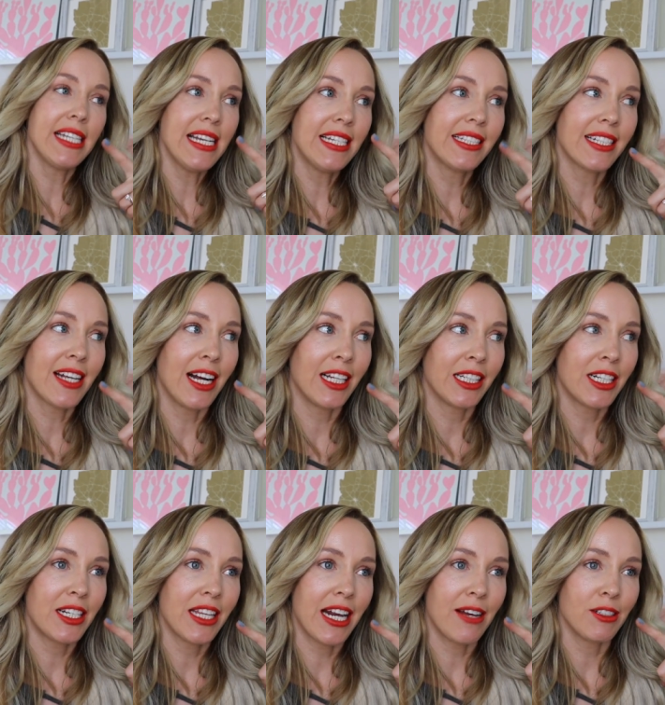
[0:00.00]
This is the
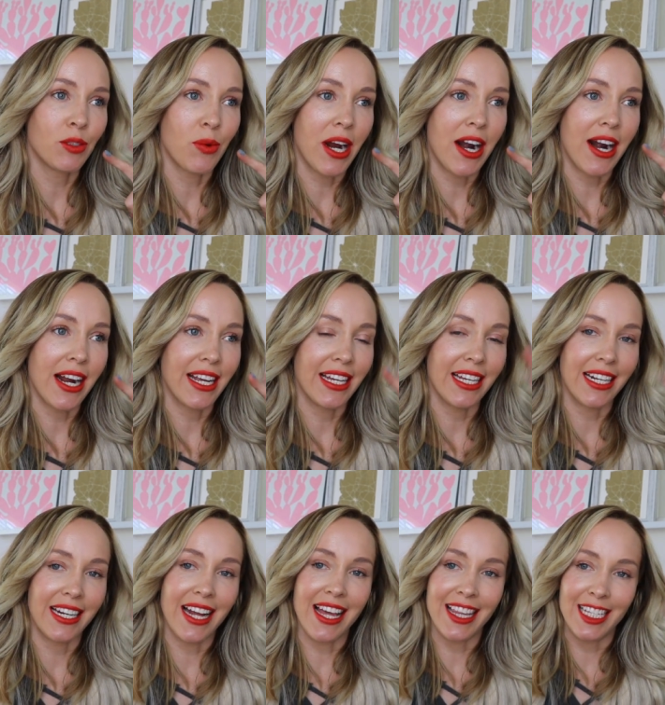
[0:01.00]
color that I was wearing
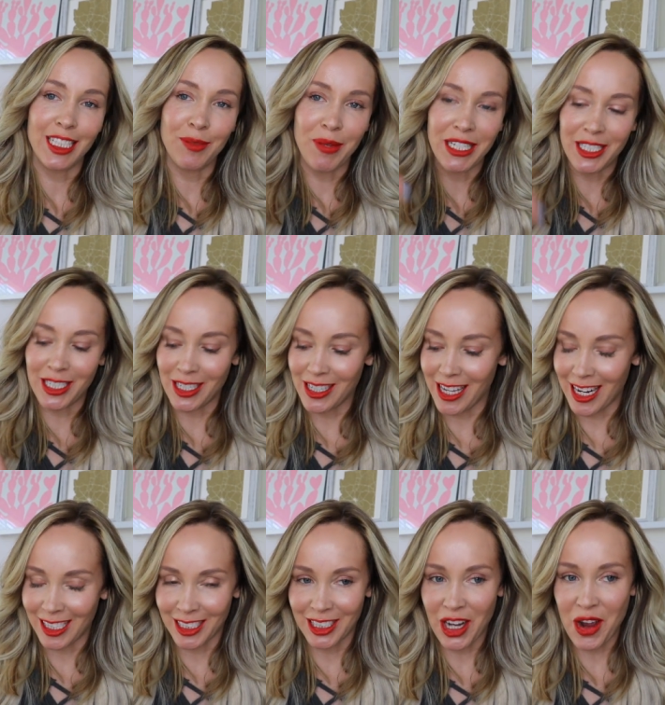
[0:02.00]
in this picture that
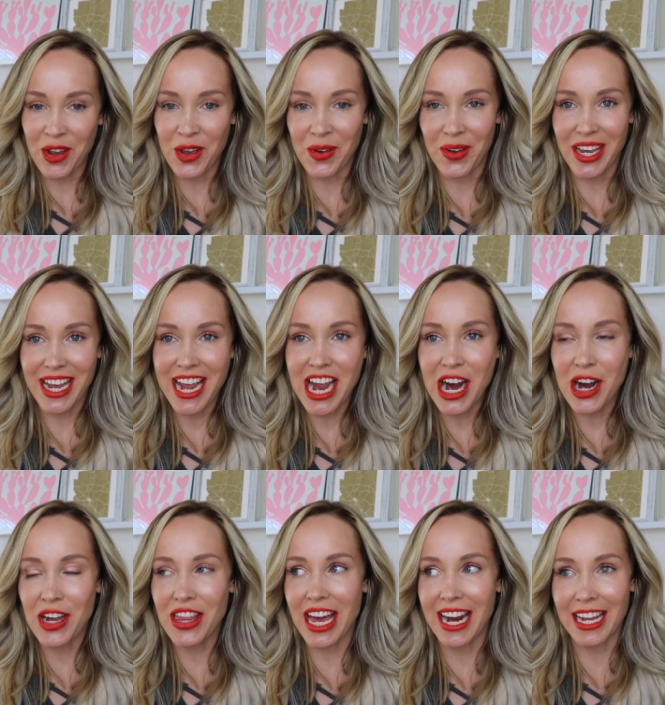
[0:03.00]
I'll show you
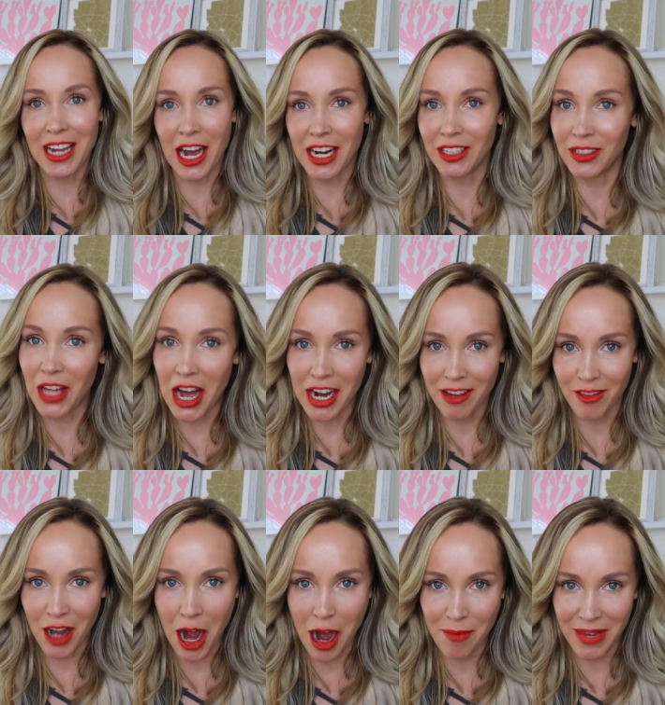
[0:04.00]
here that I got a lot of
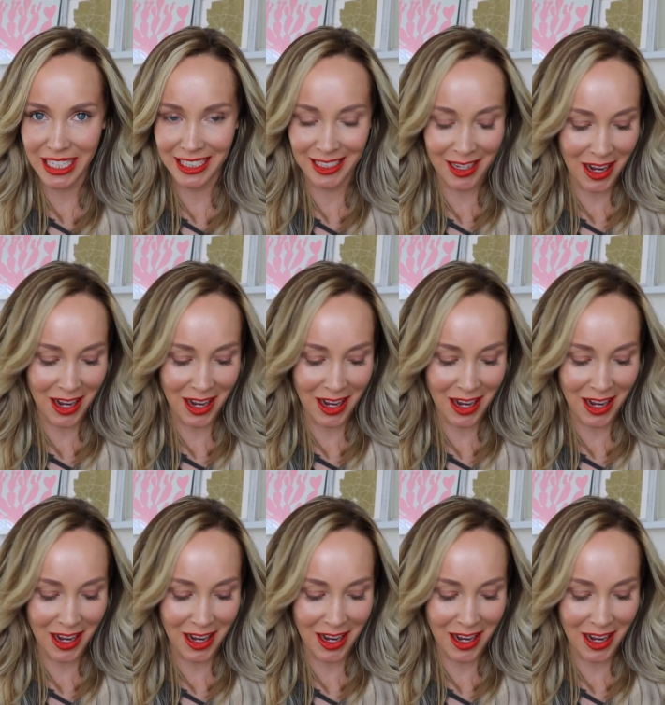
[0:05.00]
comments